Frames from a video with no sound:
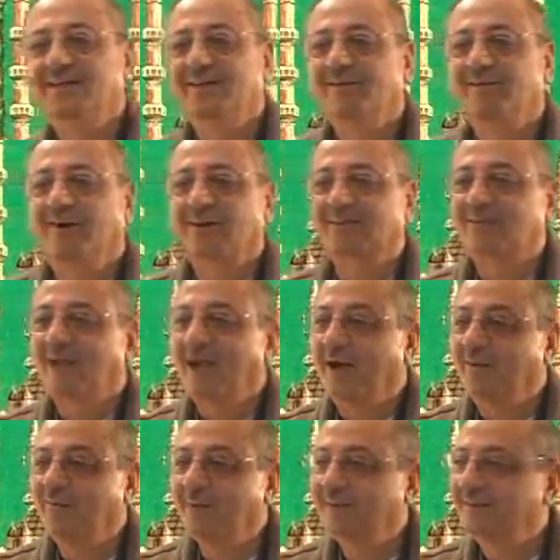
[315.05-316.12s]
What is
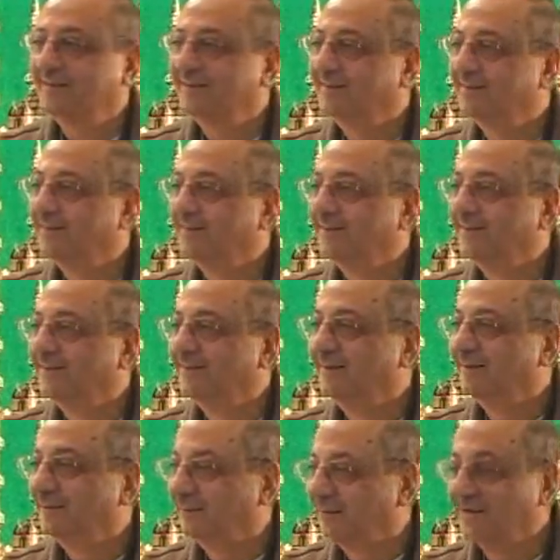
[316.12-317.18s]
Hamid?
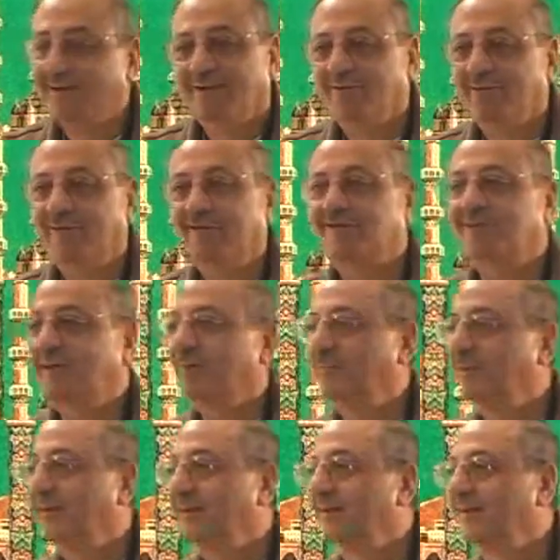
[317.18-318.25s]
Where is
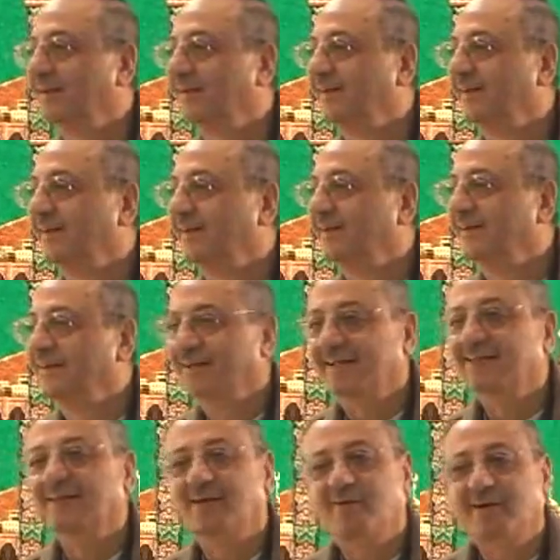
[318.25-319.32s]
khabar?
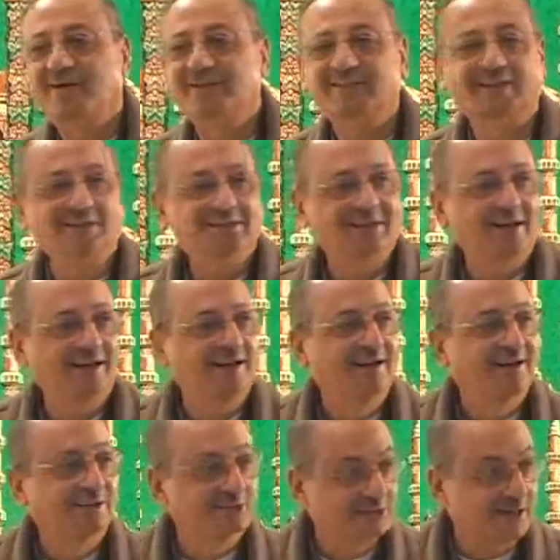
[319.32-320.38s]
What is in the
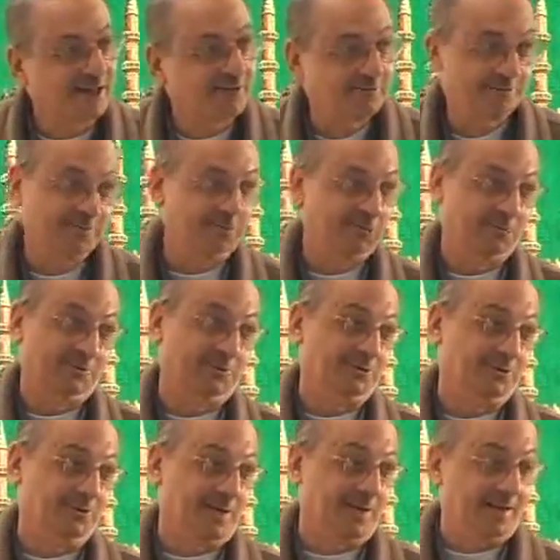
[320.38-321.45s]
zarf? Shibu
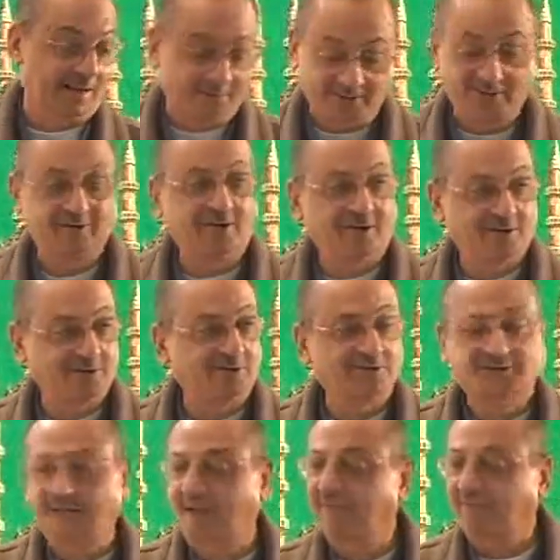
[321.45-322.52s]
jumla khabar. Got your
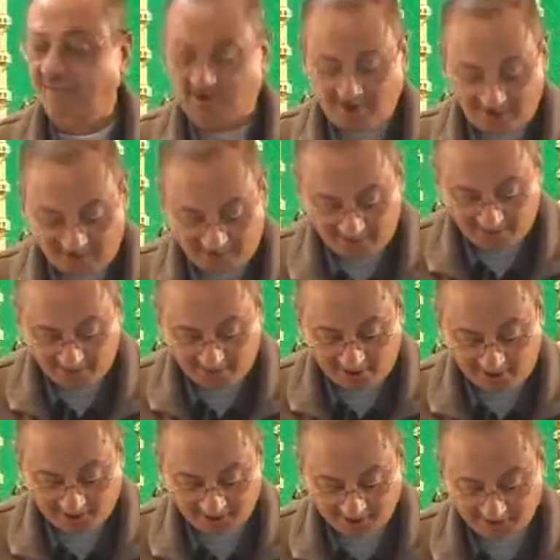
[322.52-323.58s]
zarf? You
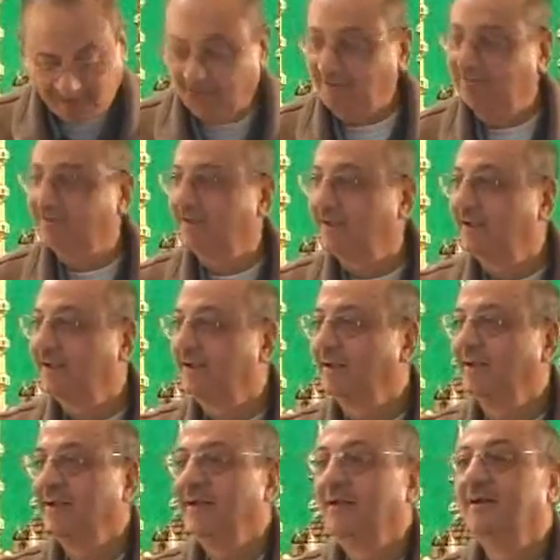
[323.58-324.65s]
got your zarf?
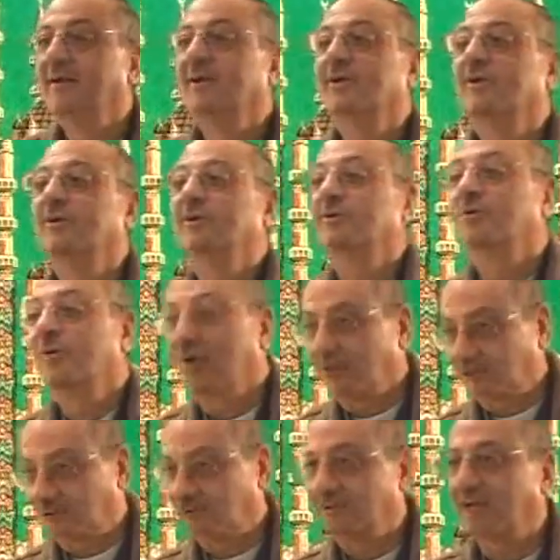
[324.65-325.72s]
You got
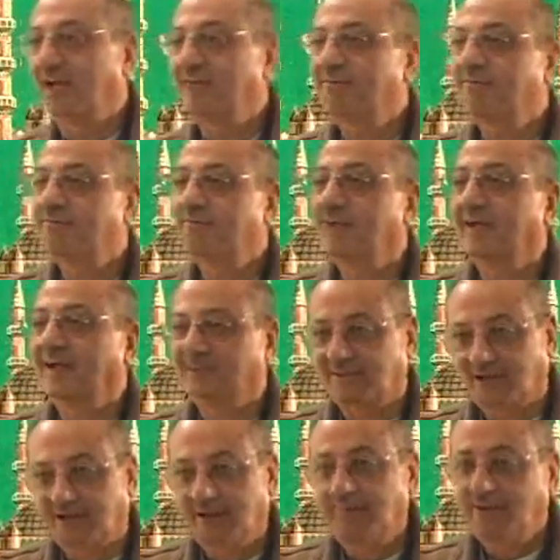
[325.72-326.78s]
your zarf as a
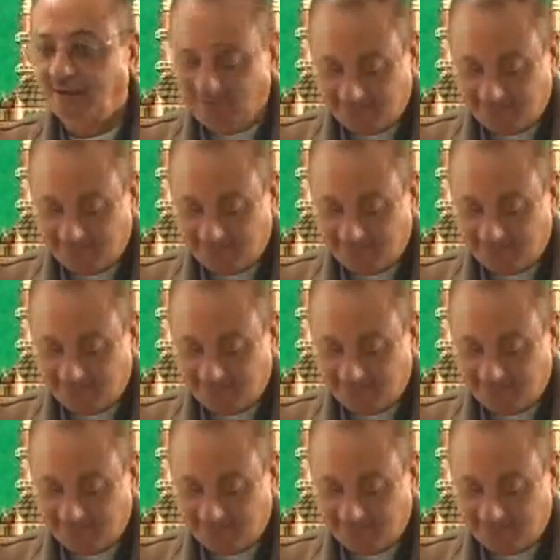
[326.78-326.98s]
khabar?